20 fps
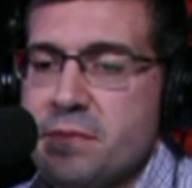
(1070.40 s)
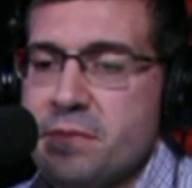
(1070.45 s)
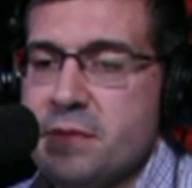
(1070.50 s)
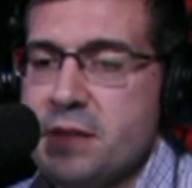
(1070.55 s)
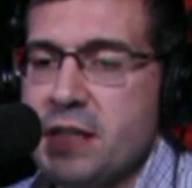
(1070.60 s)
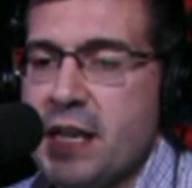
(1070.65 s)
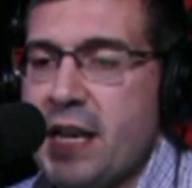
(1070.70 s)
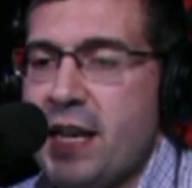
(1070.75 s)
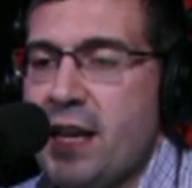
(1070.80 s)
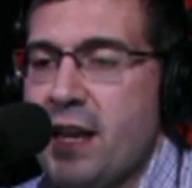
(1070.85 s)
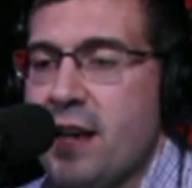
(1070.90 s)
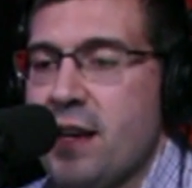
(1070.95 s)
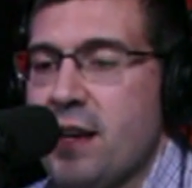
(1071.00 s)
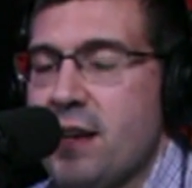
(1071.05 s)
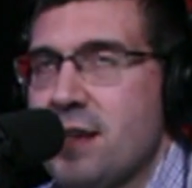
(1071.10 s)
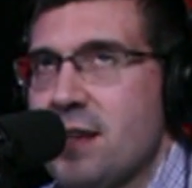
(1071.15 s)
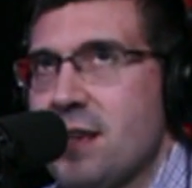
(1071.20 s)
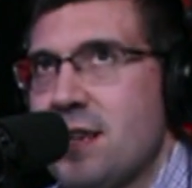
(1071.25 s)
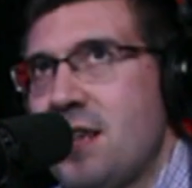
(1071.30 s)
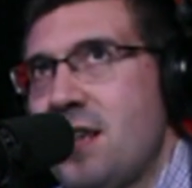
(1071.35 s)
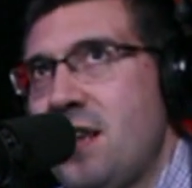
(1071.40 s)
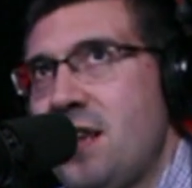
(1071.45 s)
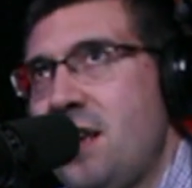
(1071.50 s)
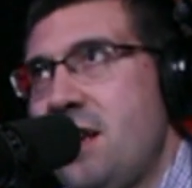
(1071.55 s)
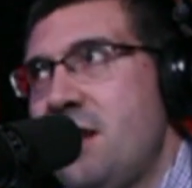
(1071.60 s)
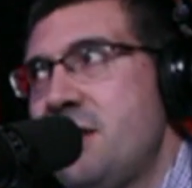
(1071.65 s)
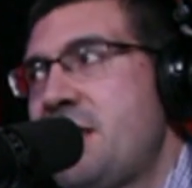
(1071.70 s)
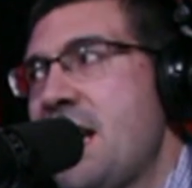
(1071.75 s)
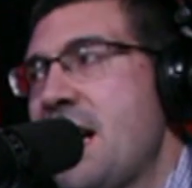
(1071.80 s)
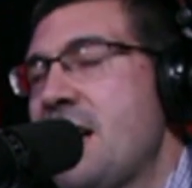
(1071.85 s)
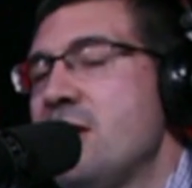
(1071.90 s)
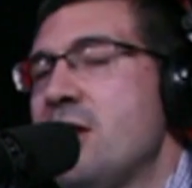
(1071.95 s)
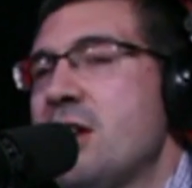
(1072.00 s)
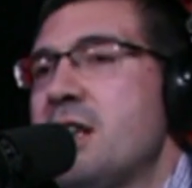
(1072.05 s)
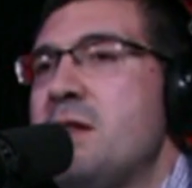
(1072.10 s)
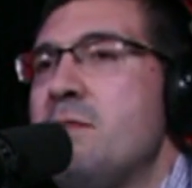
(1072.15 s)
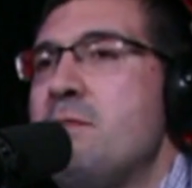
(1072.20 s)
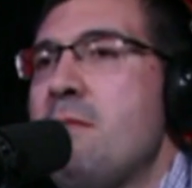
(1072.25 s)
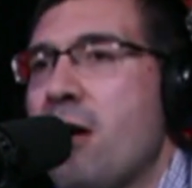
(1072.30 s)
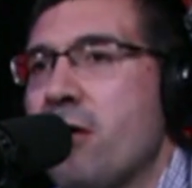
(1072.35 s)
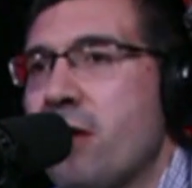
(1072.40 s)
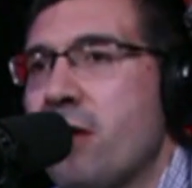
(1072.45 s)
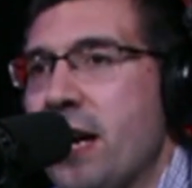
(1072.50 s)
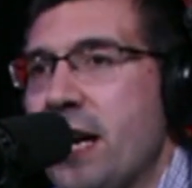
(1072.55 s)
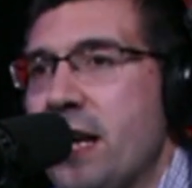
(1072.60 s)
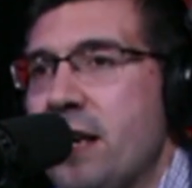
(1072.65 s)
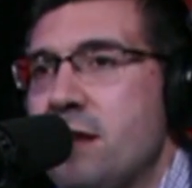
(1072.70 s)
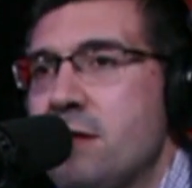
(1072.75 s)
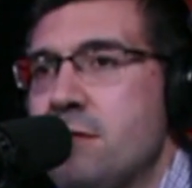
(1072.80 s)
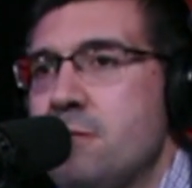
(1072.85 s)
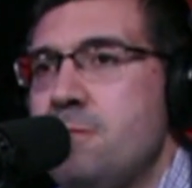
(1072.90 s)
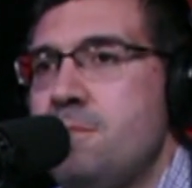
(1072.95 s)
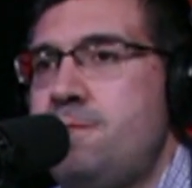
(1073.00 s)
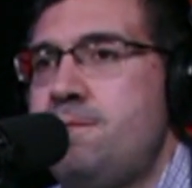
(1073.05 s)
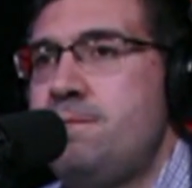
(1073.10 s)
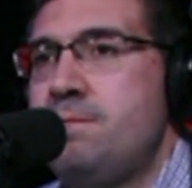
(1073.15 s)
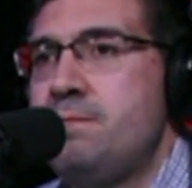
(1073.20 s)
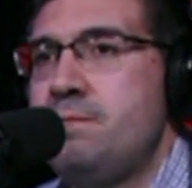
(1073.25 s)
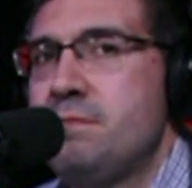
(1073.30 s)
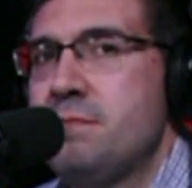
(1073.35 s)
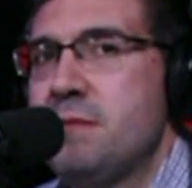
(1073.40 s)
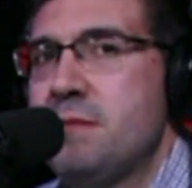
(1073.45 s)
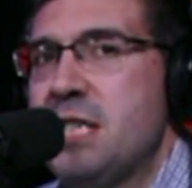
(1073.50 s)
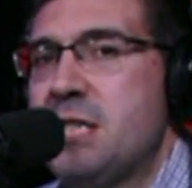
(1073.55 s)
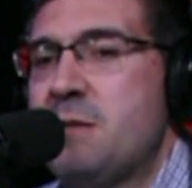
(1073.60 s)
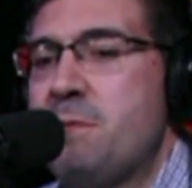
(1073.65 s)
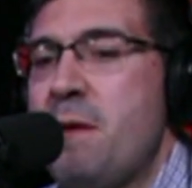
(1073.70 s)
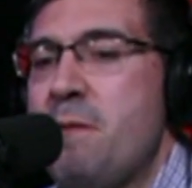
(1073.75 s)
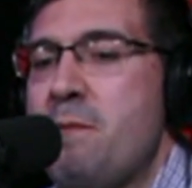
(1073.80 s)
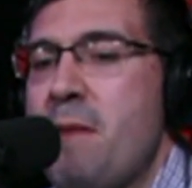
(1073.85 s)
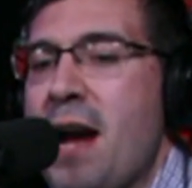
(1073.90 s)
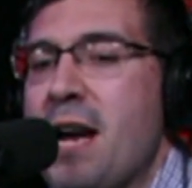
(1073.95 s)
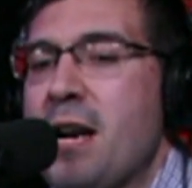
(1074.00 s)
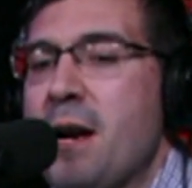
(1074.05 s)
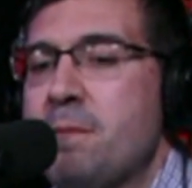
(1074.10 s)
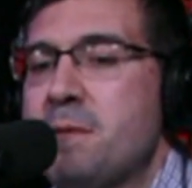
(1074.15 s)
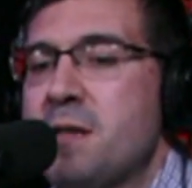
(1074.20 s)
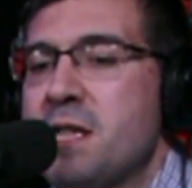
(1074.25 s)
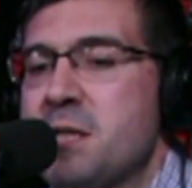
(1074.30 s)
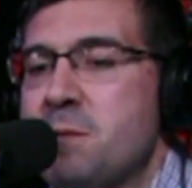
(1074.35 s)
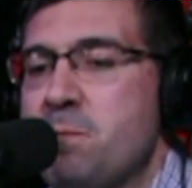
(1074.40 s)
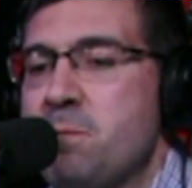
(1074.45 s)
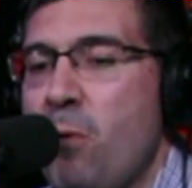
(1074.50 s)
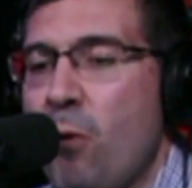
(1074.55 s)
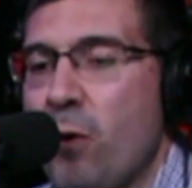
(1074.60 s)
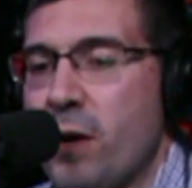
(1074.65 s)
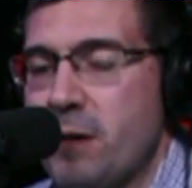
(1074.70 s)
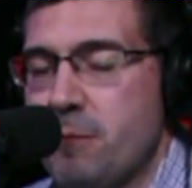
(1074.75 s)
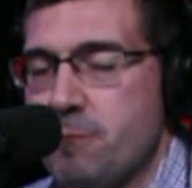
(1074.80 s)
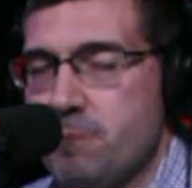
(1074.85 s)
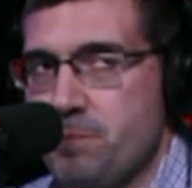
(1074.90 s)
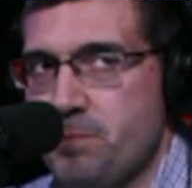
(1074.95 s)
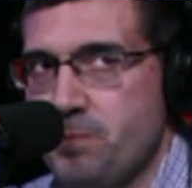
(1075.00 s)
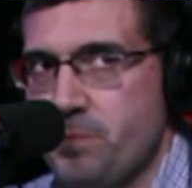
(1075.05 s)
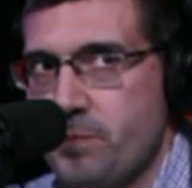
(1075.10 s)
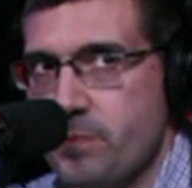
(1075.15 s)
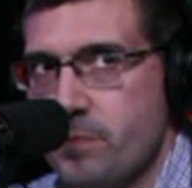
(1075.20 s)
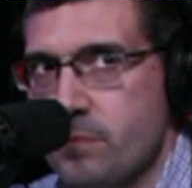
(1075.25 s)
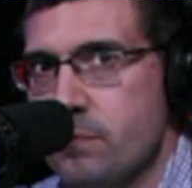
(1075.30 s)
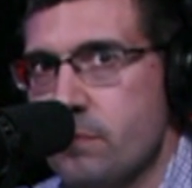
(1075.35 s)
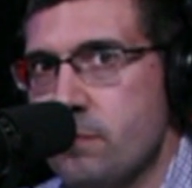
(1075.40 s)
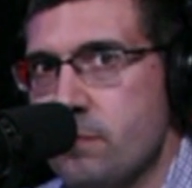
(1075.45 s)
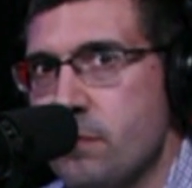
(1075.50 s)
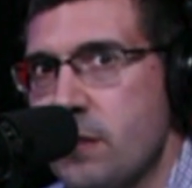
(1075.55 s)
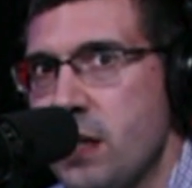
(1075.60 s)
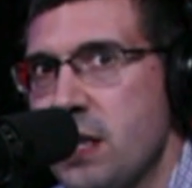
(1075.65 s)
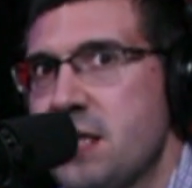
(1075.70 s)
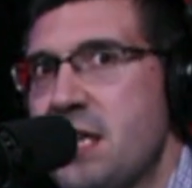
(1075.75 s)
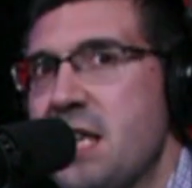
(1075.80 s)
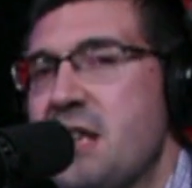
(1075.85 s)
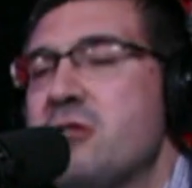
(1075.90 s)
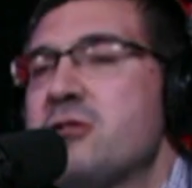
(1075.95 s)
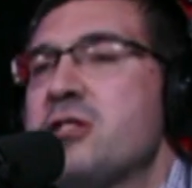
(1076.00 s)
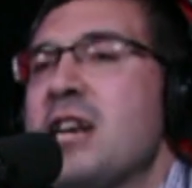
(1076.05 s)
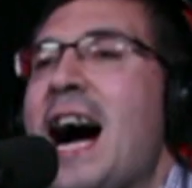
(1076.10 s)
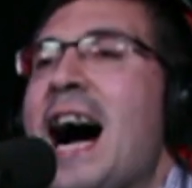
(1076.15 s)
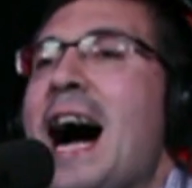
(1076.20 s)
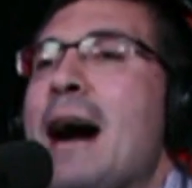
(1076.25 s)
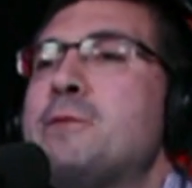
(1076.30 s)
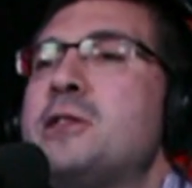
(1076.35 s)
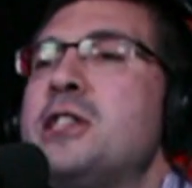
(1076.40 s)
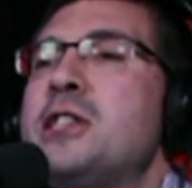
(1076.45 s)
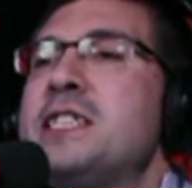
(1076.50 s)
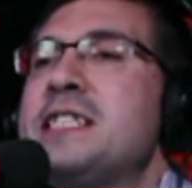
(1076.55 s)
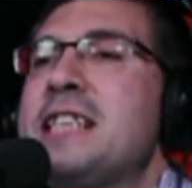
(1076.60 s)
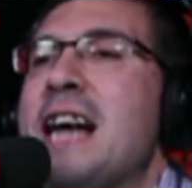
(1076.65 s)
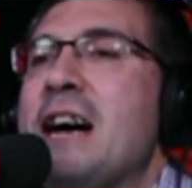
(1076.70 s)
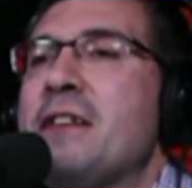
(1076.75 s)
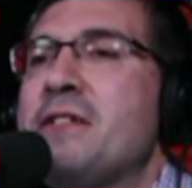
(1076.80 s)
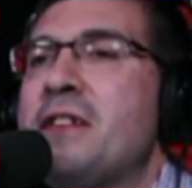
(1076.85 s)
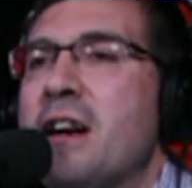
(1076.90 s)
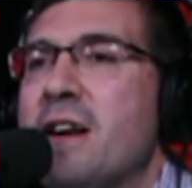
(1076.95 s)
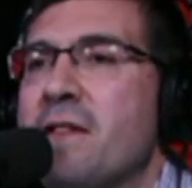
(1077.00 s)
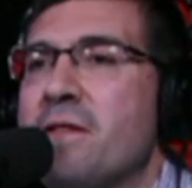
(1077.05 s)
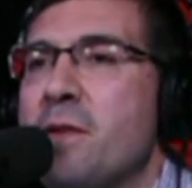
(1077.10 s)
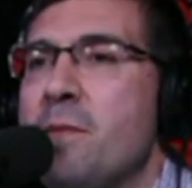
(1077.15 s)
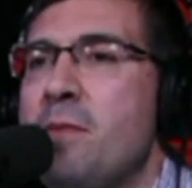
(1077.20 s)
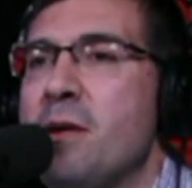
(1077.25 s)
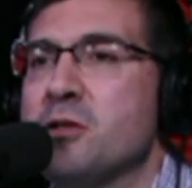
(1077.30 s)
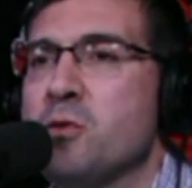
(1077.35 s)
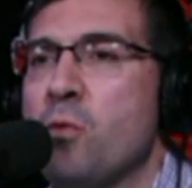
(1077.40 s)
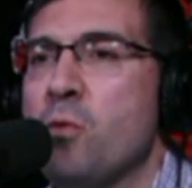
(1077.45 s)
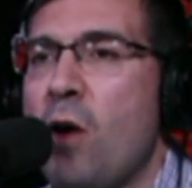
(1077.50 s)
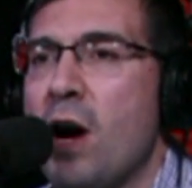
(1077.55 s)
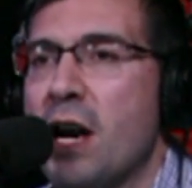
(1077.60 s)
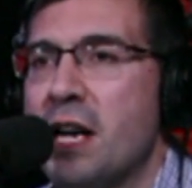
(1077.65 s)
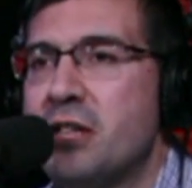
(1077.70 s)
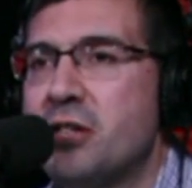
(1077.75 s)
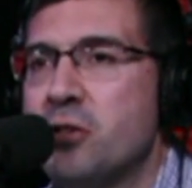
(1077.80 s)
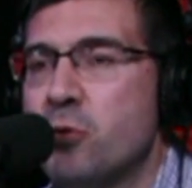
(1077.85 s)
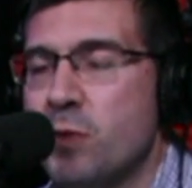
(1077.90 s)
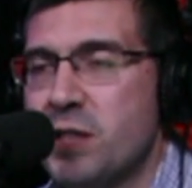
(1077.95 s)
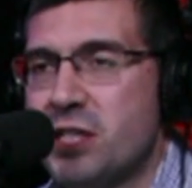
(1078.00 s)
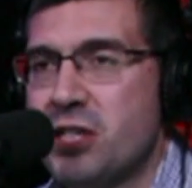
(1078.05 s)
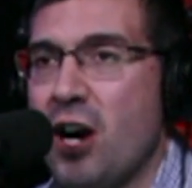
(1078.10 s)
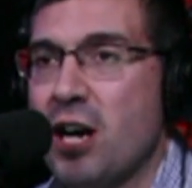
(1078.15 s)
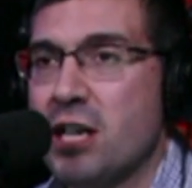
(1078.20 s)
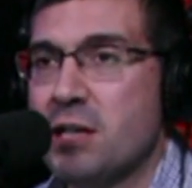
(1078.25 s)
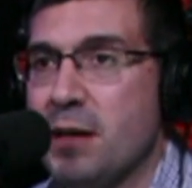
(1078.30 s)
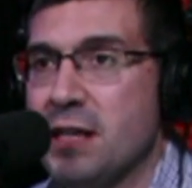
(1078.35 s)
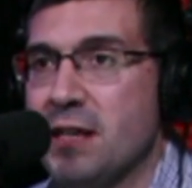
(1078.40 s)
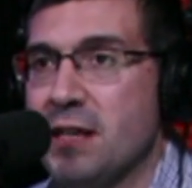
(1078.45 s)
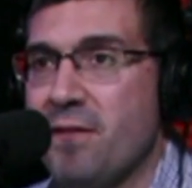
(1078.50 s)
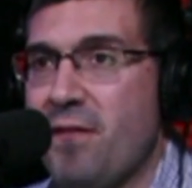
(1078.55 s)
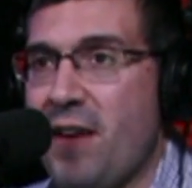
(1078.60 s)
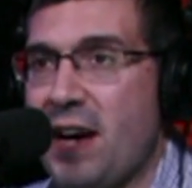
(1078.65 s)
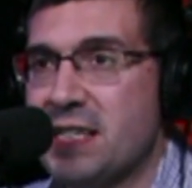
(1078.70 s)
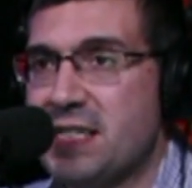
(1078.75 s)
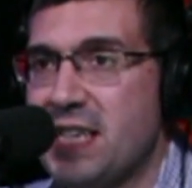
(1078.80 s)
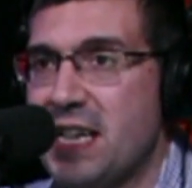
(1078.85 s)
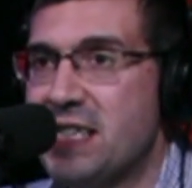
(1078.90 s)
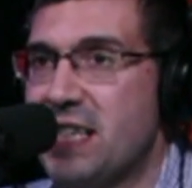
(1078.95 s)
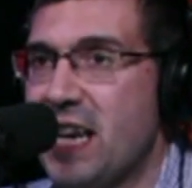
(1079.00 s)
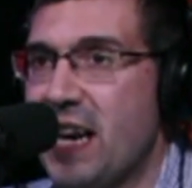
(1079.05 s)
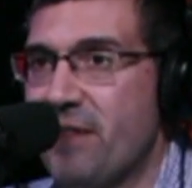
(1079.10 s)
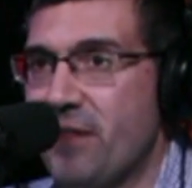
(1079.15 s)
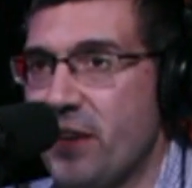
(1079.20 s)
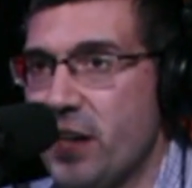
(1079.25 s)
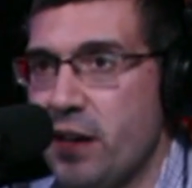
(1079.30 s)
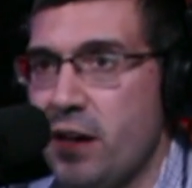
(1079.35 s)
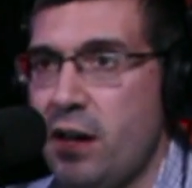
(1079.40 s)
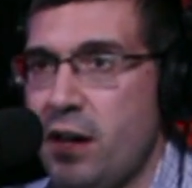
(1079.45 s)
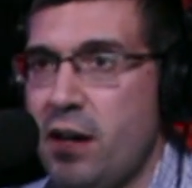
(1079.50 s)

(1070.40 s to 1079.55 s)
like, you take a look at the market. It's been made up to this point that there's options out there if the Bills wanted to. We talked about Levante David.